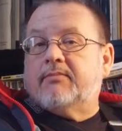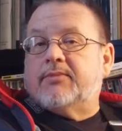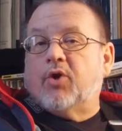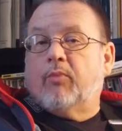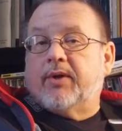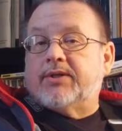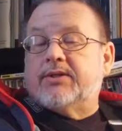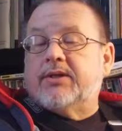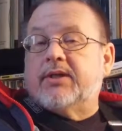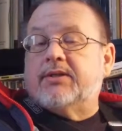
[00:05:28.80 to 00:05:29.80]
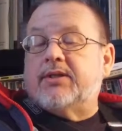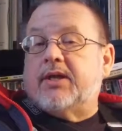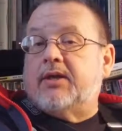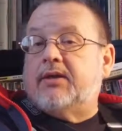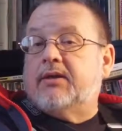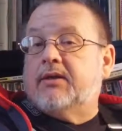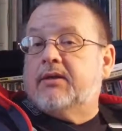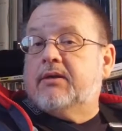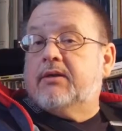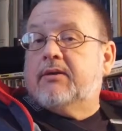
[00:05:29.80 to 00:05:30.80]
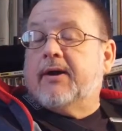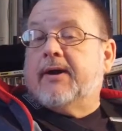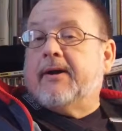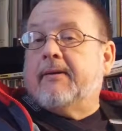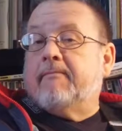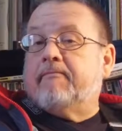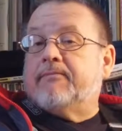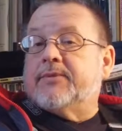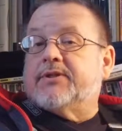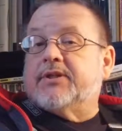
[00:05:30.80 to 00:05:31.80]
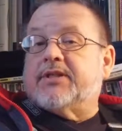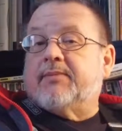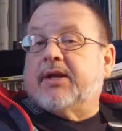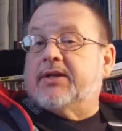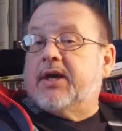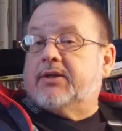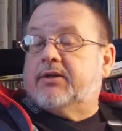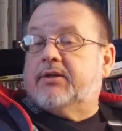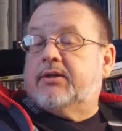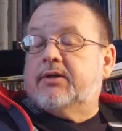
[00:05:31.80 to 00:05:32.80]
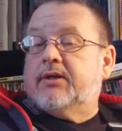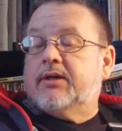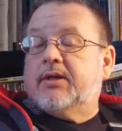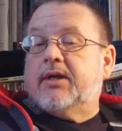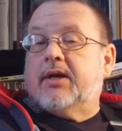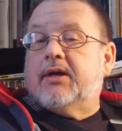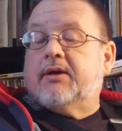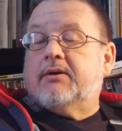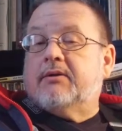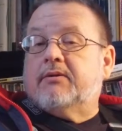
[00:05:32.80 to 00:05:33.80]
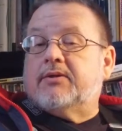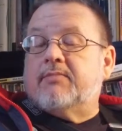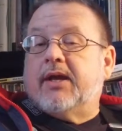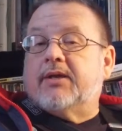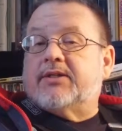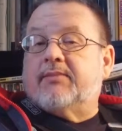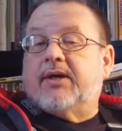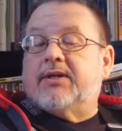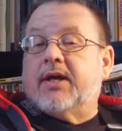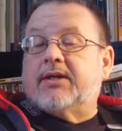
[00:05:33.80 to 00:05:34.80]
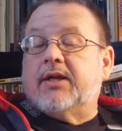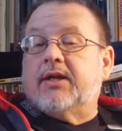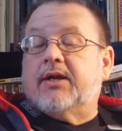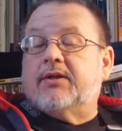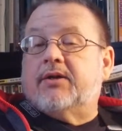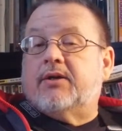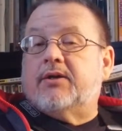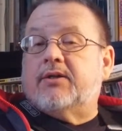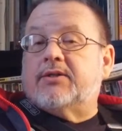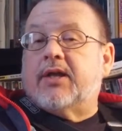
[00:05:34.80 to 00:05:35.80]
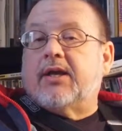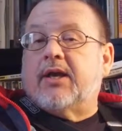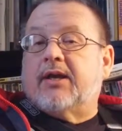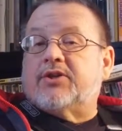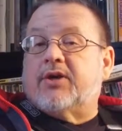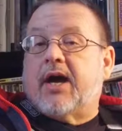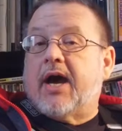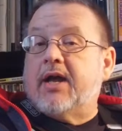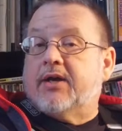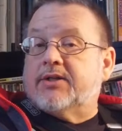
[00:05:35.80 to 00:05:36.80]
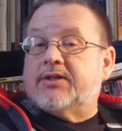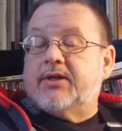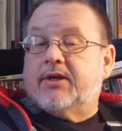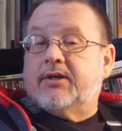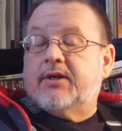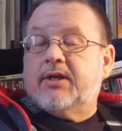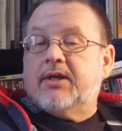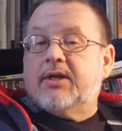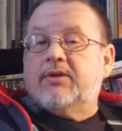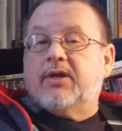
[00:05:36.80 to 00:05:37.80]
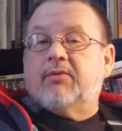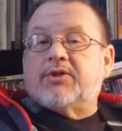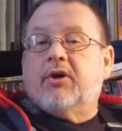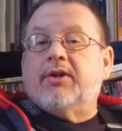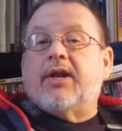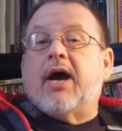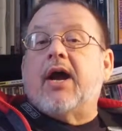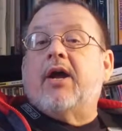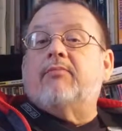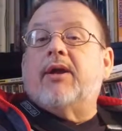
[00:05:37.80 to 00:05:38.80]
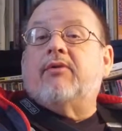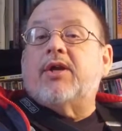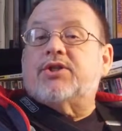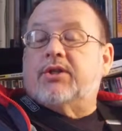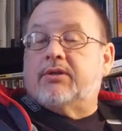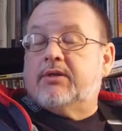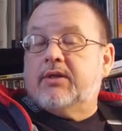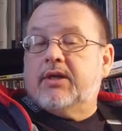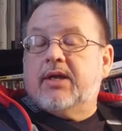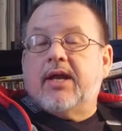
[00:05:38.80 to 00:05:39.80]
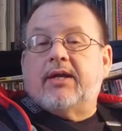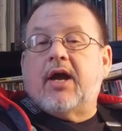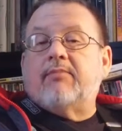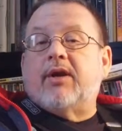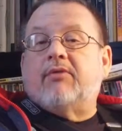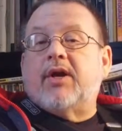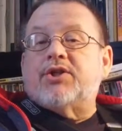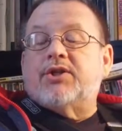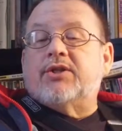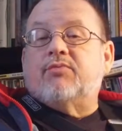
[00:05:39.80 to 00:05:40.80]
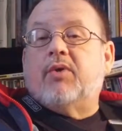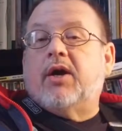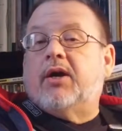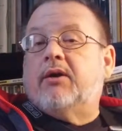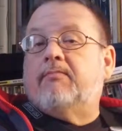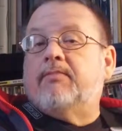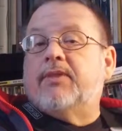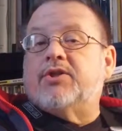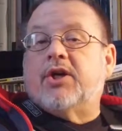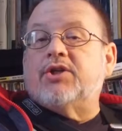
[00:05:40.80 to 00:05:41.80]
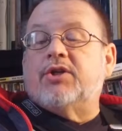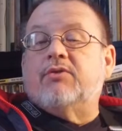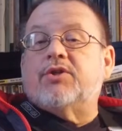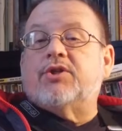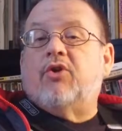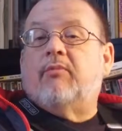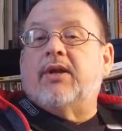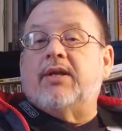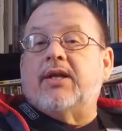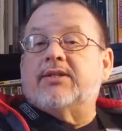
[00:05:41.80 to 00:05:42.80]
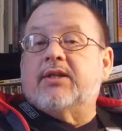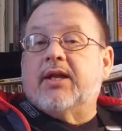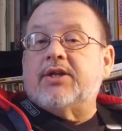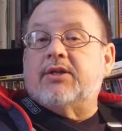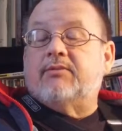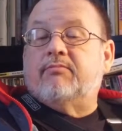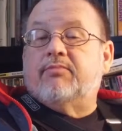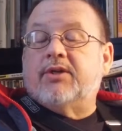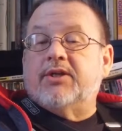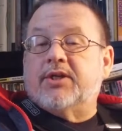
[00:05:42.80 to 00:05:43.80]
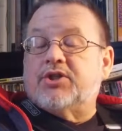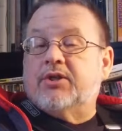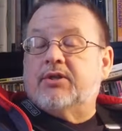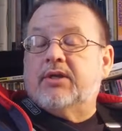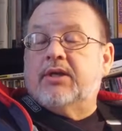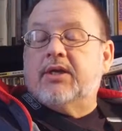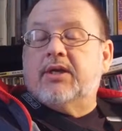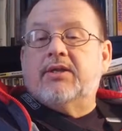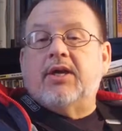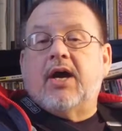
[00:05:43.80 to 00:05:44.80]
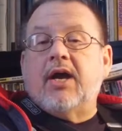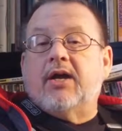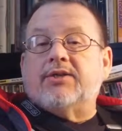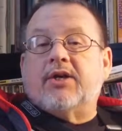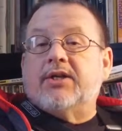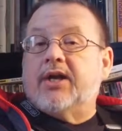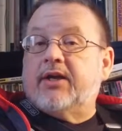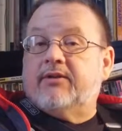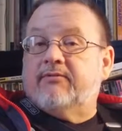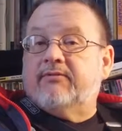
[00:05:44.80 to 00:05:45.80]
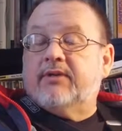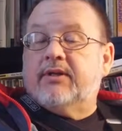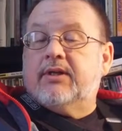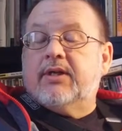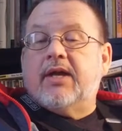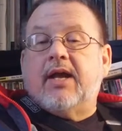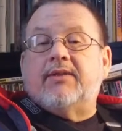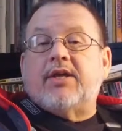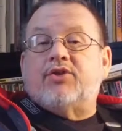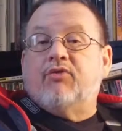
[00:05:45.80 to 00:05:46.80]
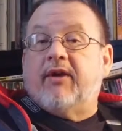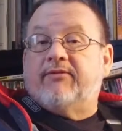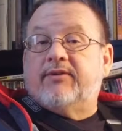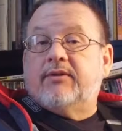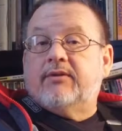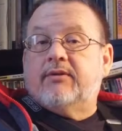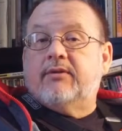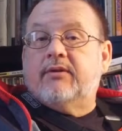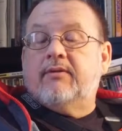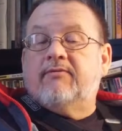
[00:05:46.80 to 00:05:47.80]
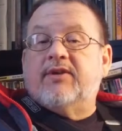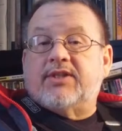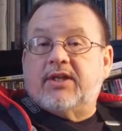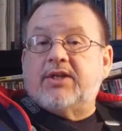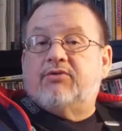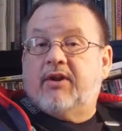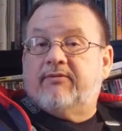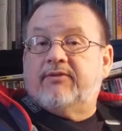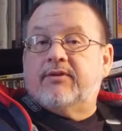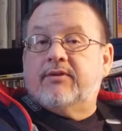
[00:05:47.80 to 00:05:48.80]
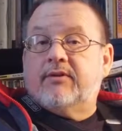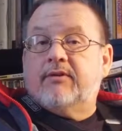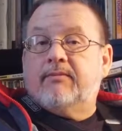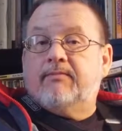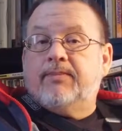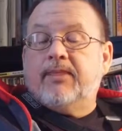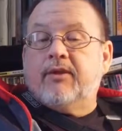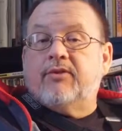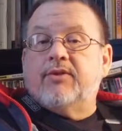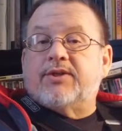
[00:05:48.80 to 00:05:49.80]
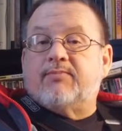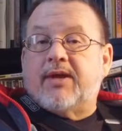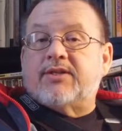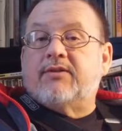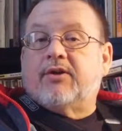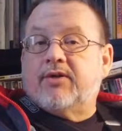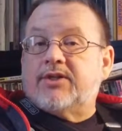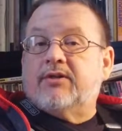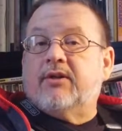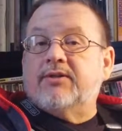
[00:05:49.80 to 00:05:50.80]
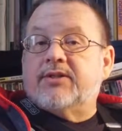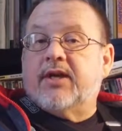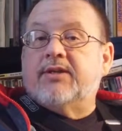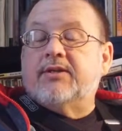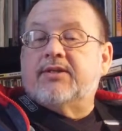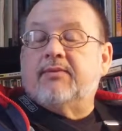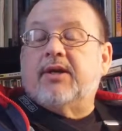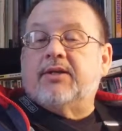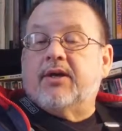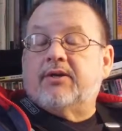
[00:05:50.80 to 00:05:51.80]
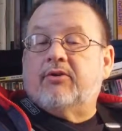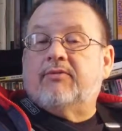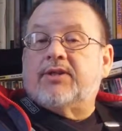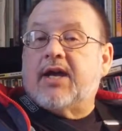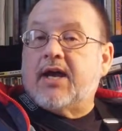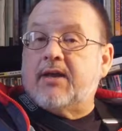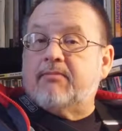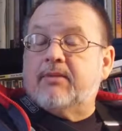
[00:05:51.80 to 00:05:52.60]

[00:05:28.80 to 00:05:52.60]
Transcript: dopant in the semiconductor to make it semiconducting, and there's like extra ions there, you get what's called an ion migration. And ion migration is where the junction, which is normally an insulated condition, the ions are conductive, and they drift, physically drift, through the space of the crystal inside the semiconductor over time,